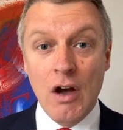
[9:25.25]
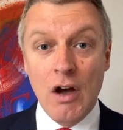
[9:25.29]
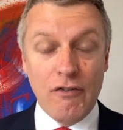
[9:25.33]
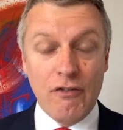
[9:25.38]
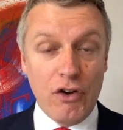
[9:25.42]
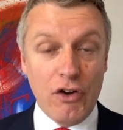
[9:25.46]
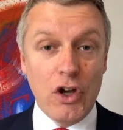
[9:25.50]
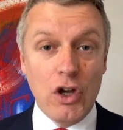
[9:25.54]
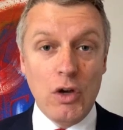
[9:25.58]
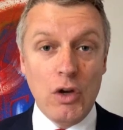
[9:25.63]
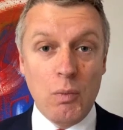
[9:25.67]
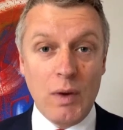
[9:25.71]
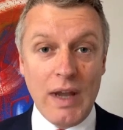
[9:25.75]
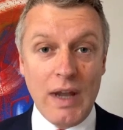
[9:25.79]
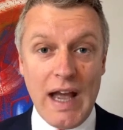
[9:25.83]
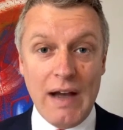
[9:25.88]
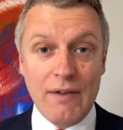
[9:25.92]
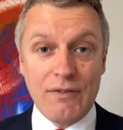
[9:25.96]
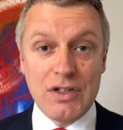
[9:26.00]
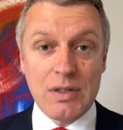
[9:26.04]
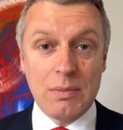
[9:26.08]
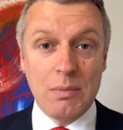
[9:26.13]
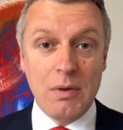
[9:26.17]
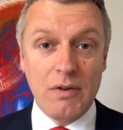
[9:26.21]
for whom we
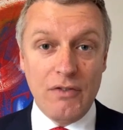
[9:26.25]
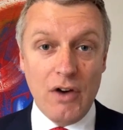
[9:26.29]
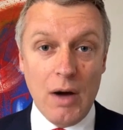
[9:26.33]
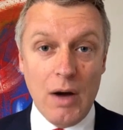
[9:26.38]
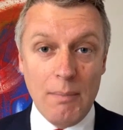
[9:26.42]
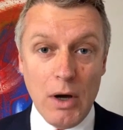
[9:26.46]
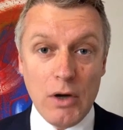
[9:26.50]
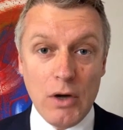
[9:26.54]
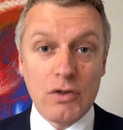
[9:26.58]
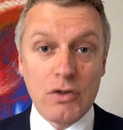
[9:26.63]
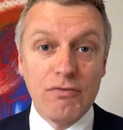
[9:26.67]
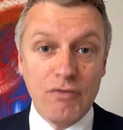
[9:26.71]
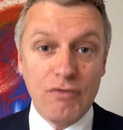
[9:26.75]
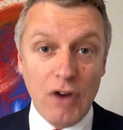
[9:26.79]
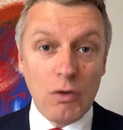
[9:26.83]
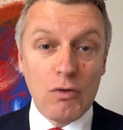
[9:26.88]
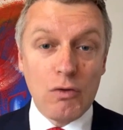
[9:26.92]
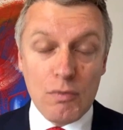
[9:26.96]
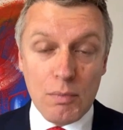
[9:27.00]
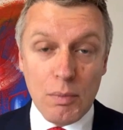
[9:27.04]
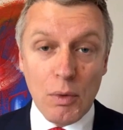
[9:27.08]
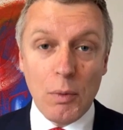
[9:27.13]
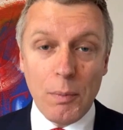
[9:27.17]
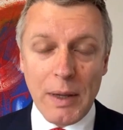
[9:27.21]
have some of our most
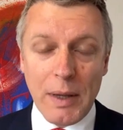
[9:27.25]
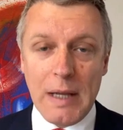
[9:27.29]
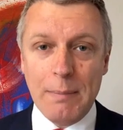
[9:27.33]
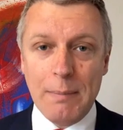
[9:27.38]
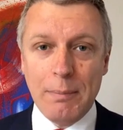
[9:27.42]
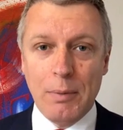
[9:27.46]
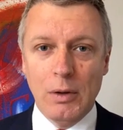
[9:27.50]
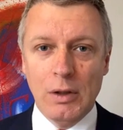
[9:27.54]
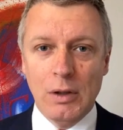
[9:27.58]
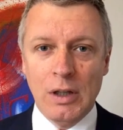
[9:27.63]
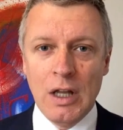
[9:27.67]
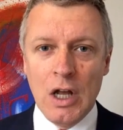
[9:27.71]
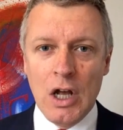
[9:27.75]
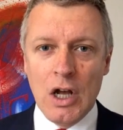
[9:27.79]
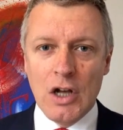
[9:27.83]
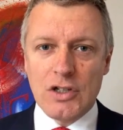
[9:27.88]
vulnerable people.